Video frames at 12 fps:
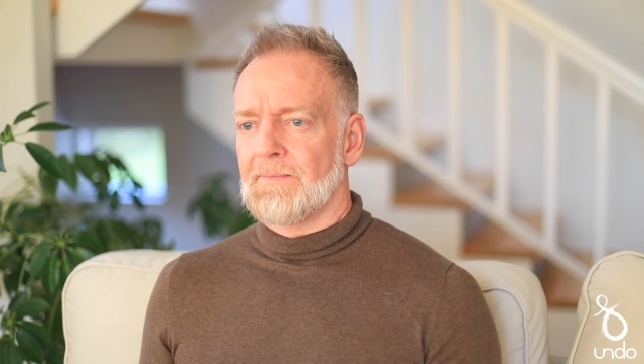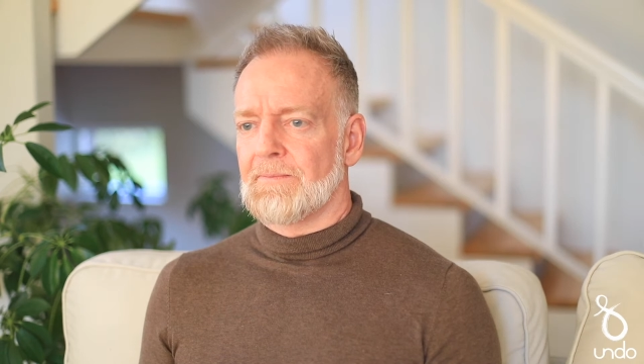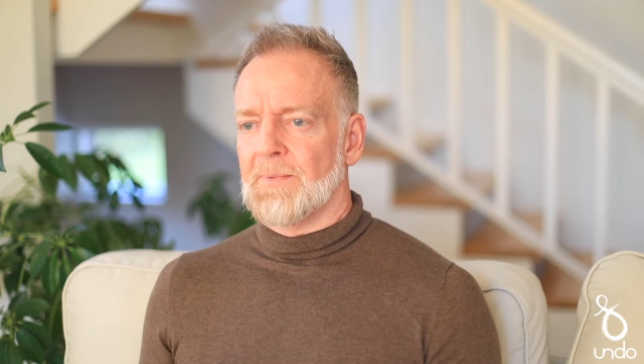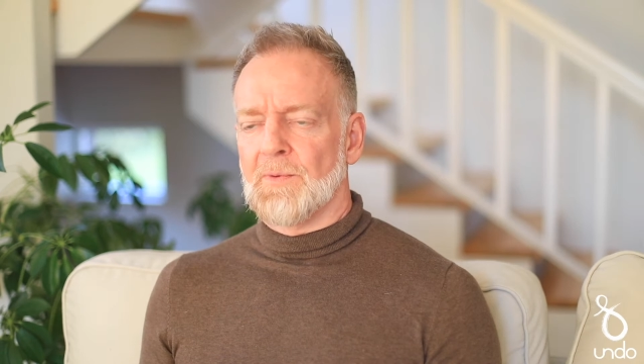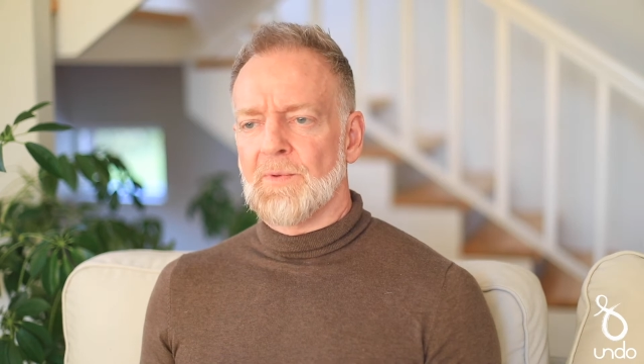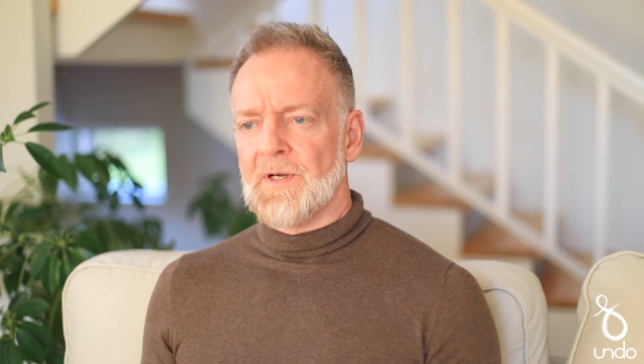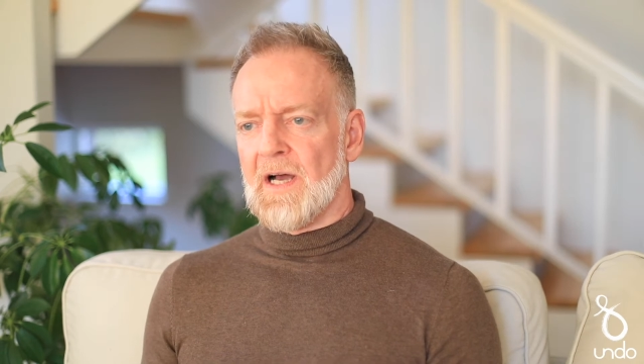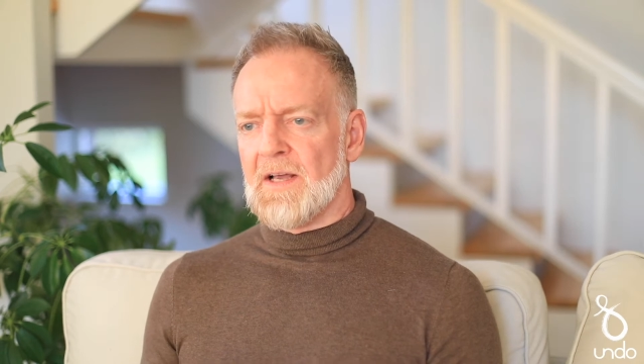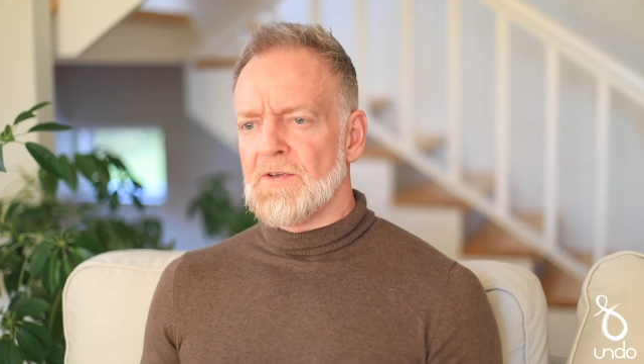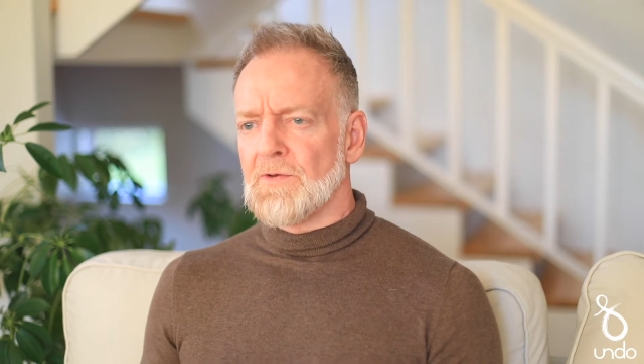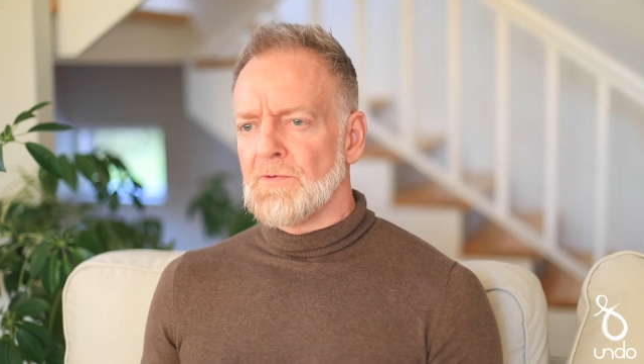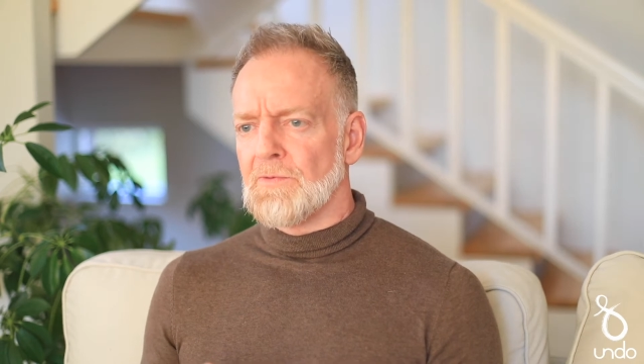But when I
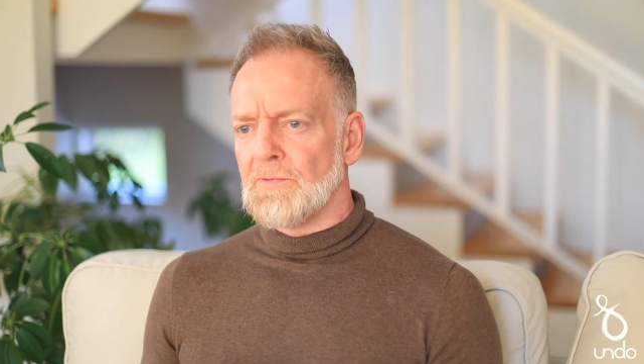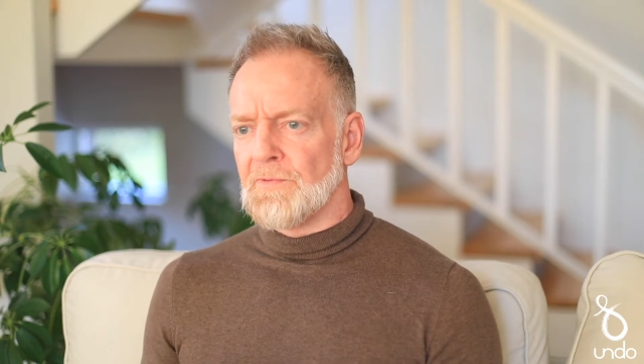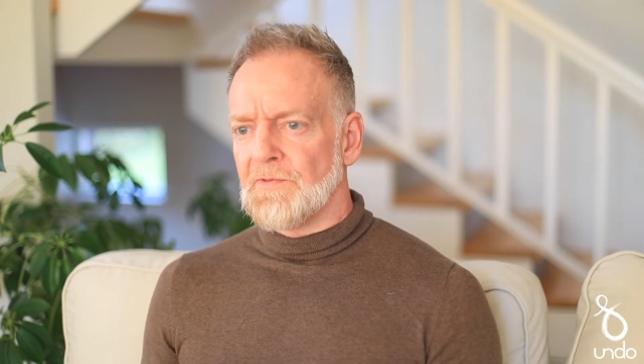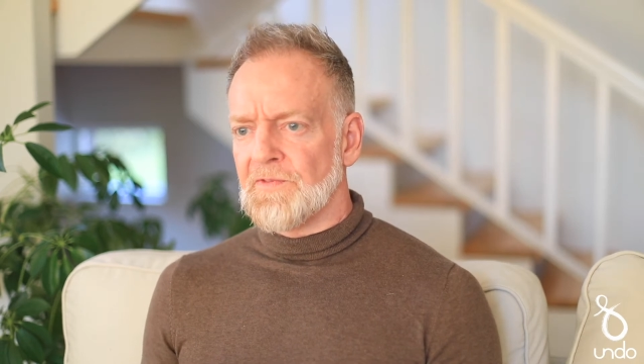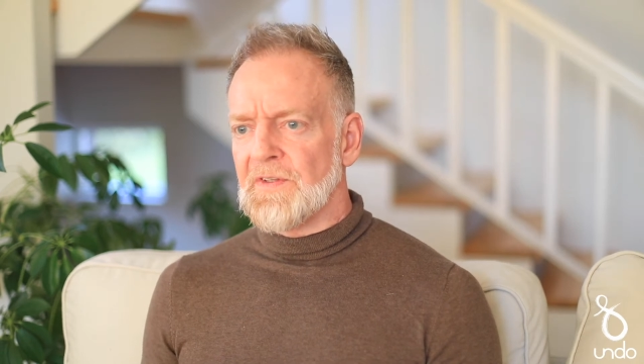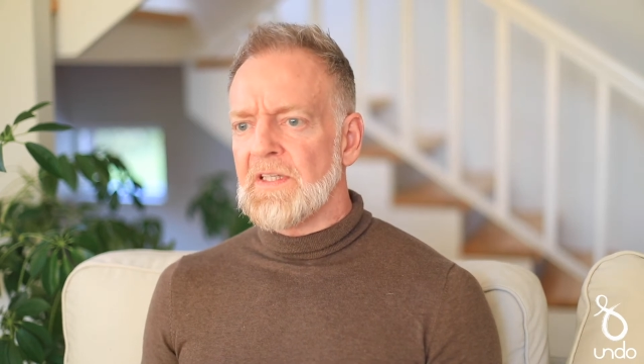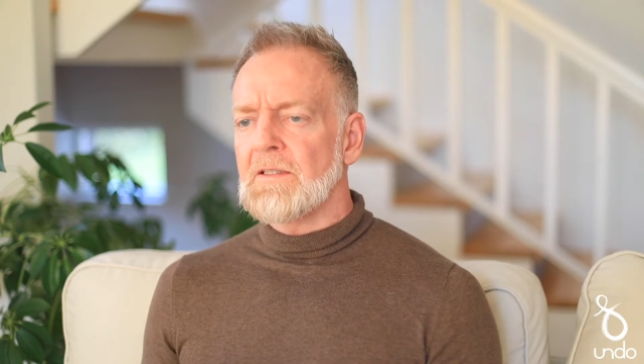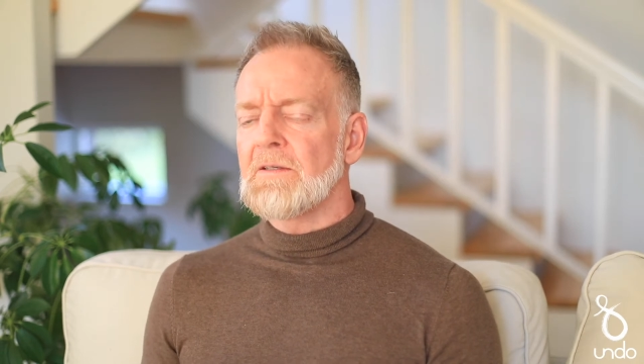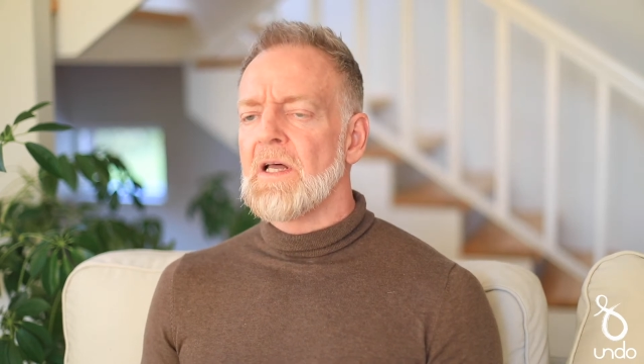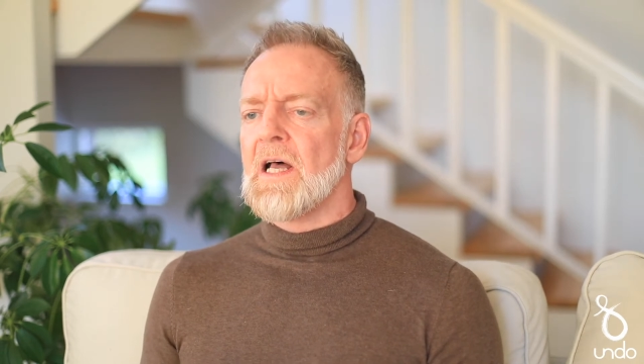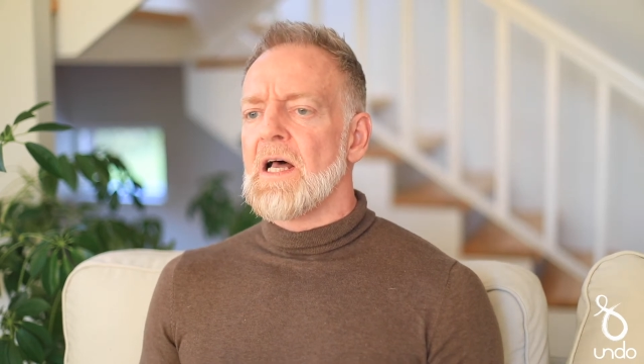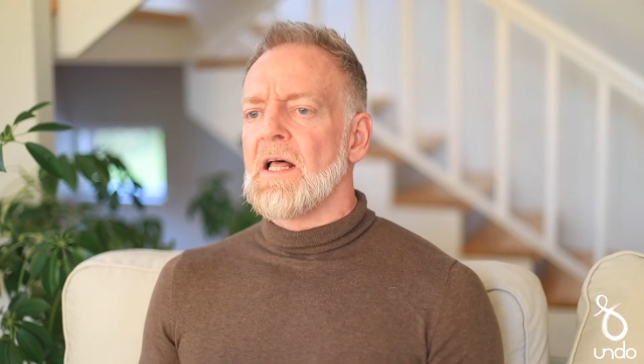feel
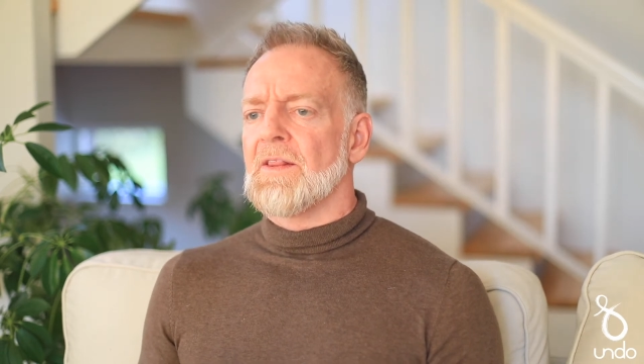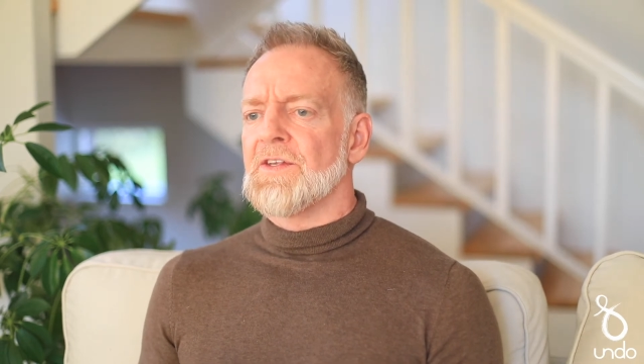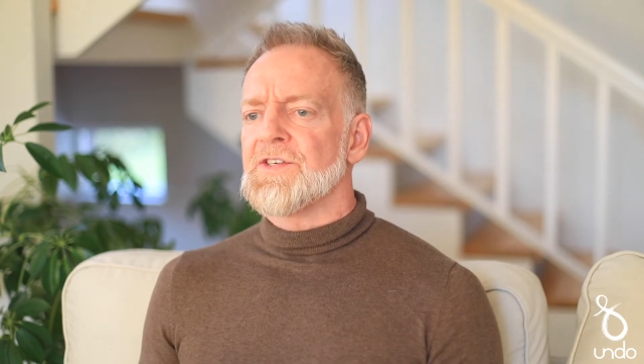the